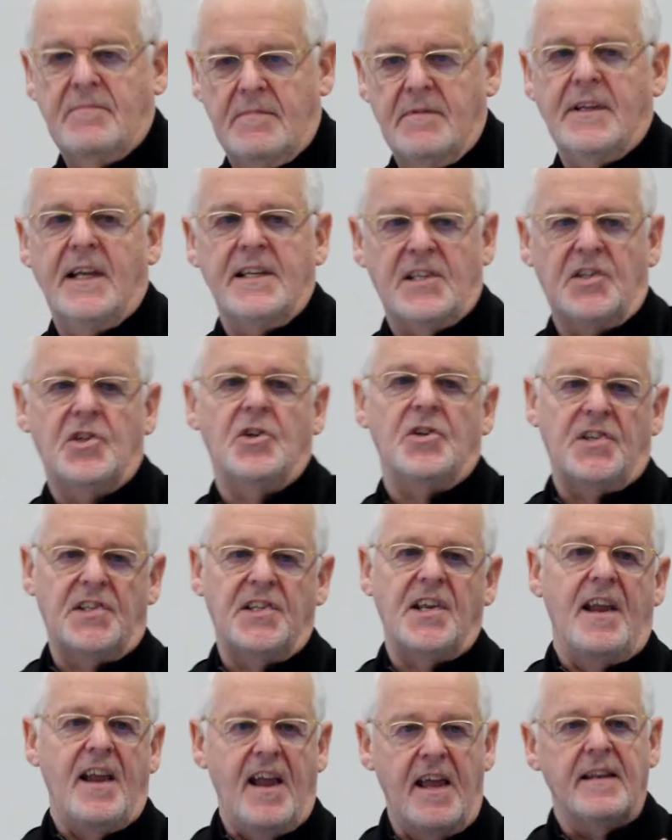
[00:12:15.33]
Let's just
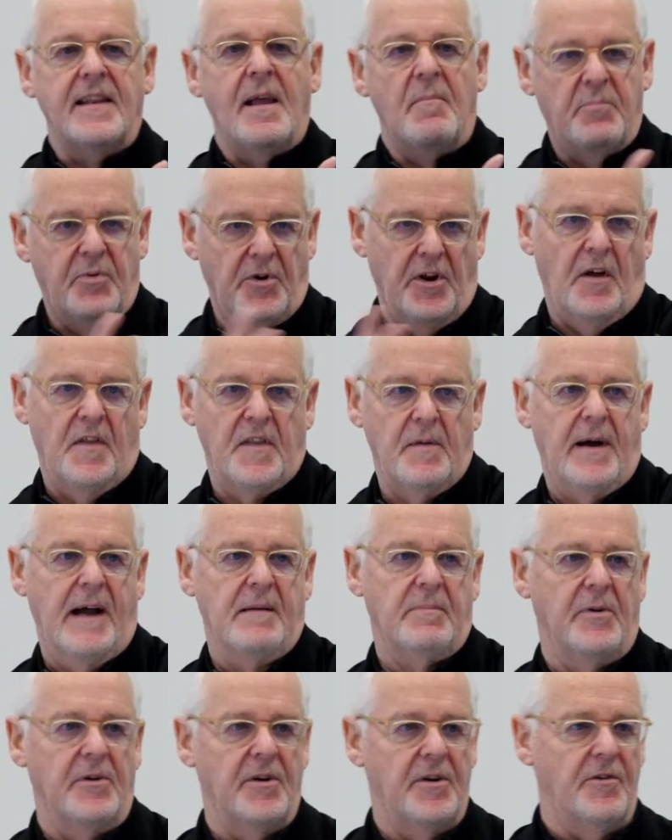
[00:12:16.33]
say it and then put it on the
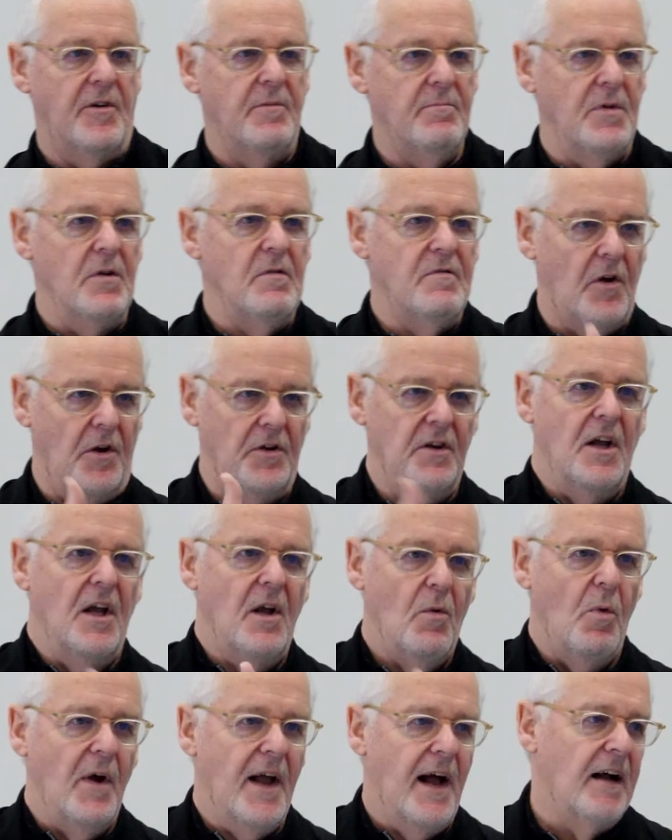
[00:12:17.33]
back burner and move on.
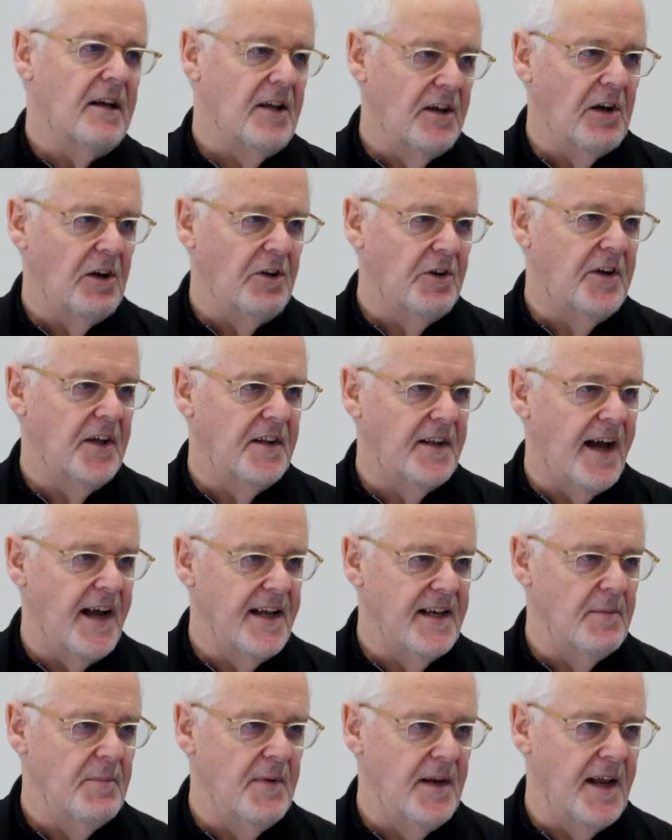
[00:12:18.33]
We are going to look at that
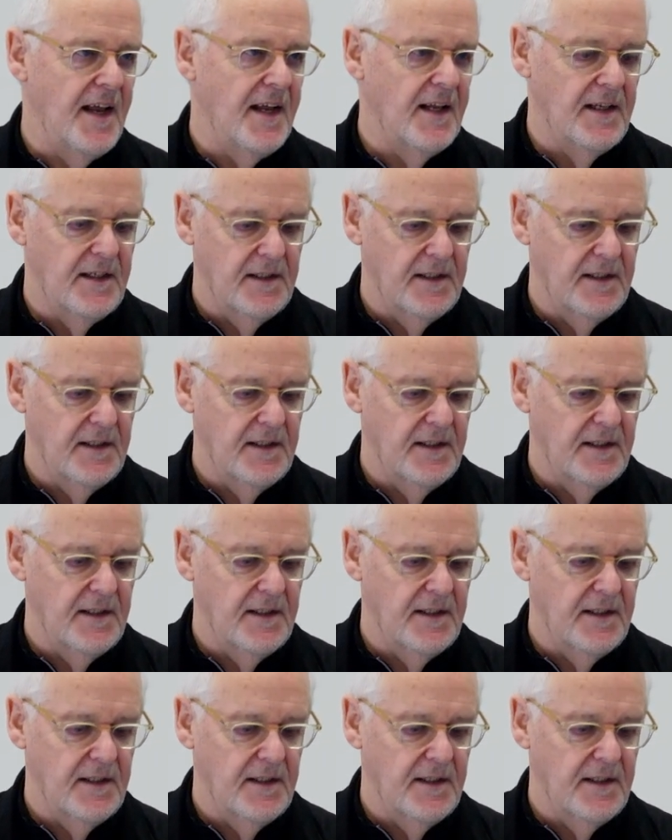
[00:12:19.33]
in a minute.